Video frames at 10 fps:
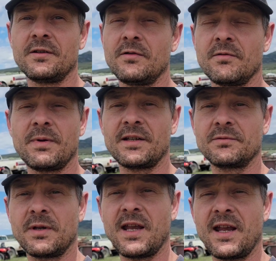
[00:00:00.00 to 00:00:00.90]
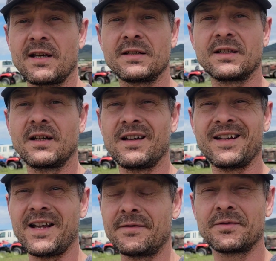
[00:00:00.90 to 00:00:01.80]
to do the best we can to kind
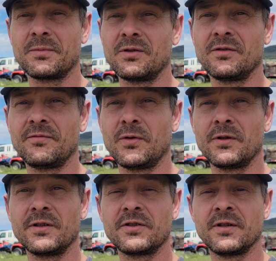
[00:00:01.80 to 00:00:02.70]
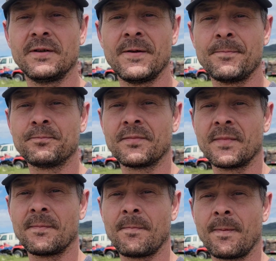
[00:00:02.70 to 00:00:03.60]
of have some good footage.
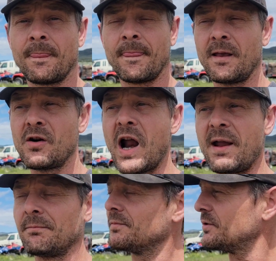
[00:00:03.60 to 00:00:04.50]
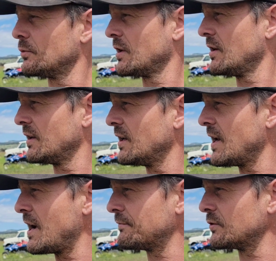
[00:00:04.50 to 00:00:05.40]
All right, so we're going to get
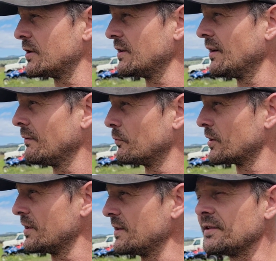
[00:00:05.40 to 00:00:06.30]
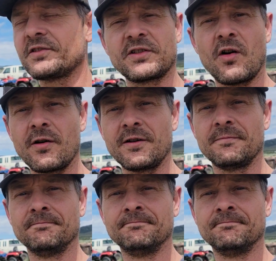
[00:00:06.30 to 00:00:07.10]
after it, and we're going to get started.